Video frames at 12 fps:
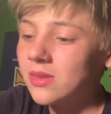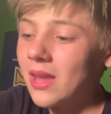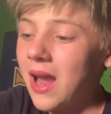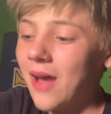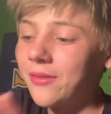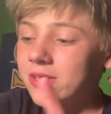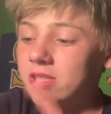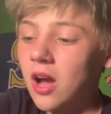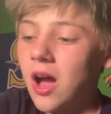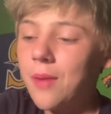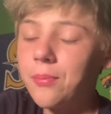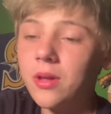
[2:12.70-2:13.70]
at the
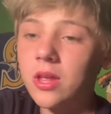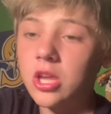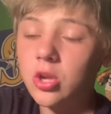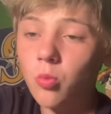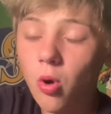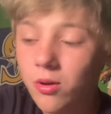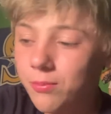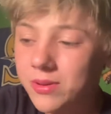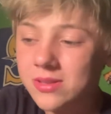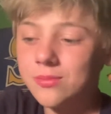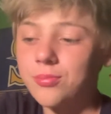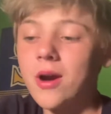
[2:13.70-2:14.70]
top, you won't be
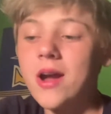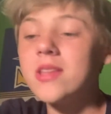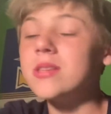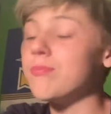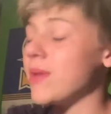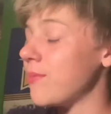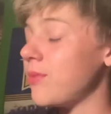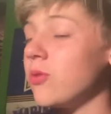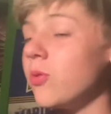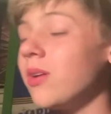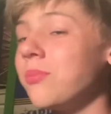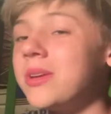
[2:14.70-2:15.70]
surprised, maybe you
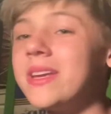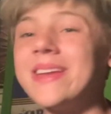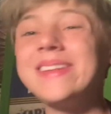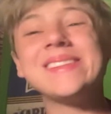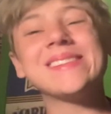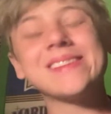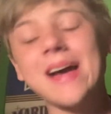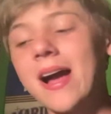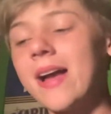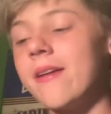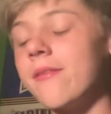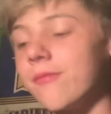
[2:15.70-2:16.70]
will be, it's
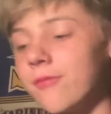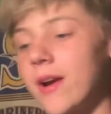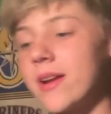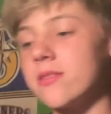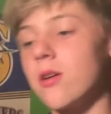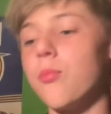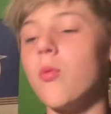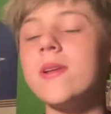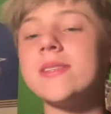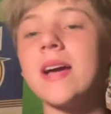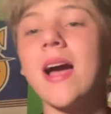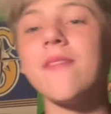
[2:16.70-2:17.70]
Ty France. Our boy
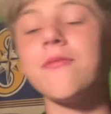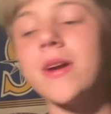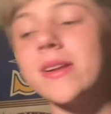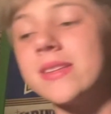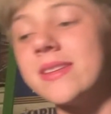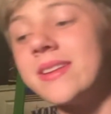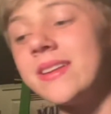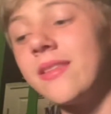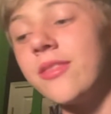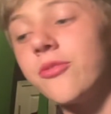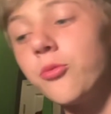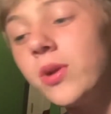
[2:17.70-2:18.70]
Ty France is hitting
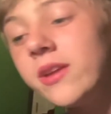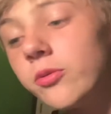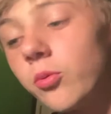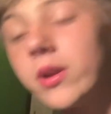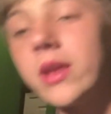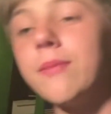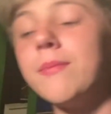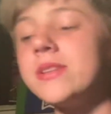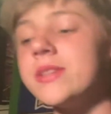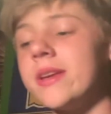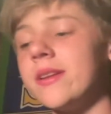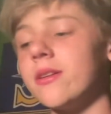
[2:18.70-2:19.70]
320 and
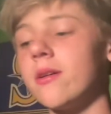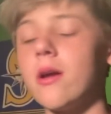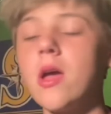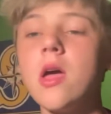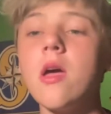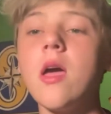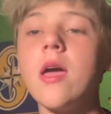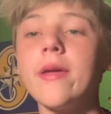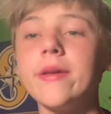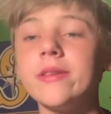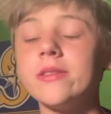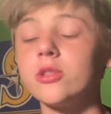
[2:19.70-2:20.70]
Mitch Haniger
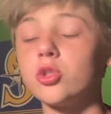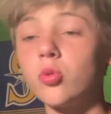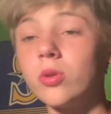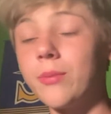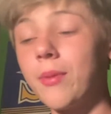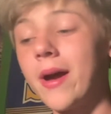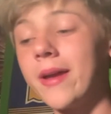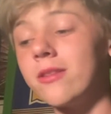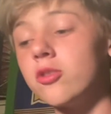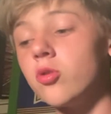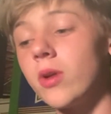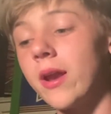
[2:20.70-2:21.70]
is shortly behind
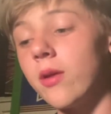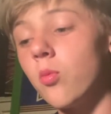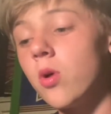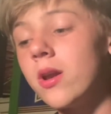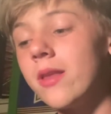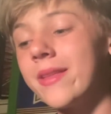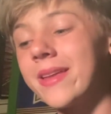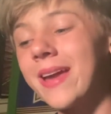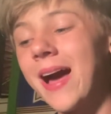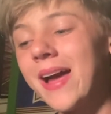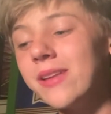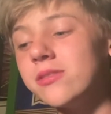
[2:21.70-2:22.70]
291 and then
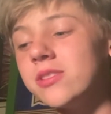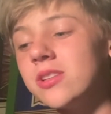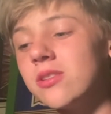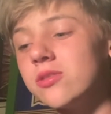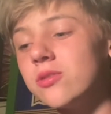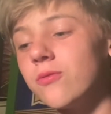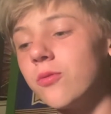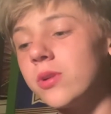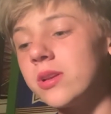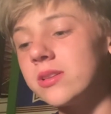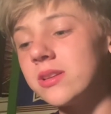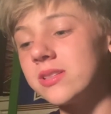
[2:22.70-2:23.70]
Kyle Seager
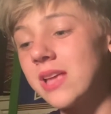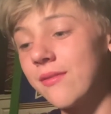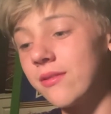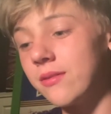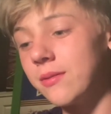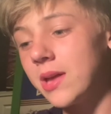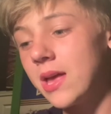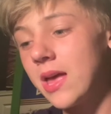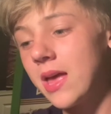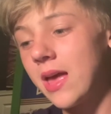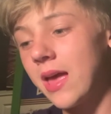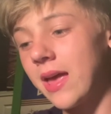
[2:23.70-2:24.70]
247
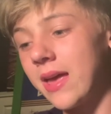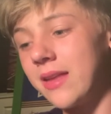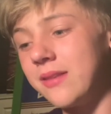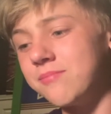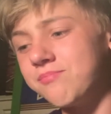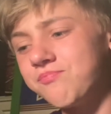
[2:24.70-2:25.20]
and